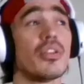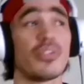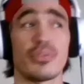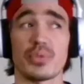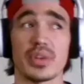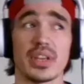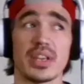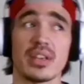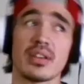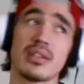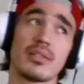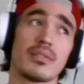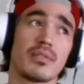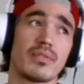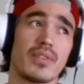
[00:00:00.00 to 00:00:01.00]
Three,
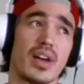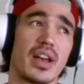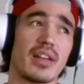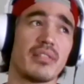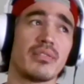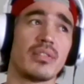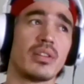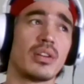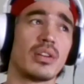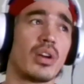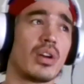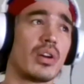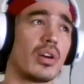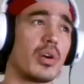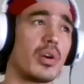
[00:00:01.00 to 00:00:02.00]
five,
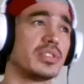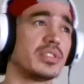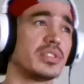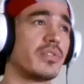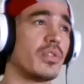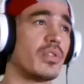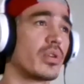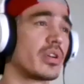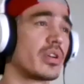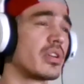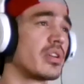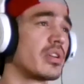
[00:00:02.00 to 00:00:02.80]
or was it four?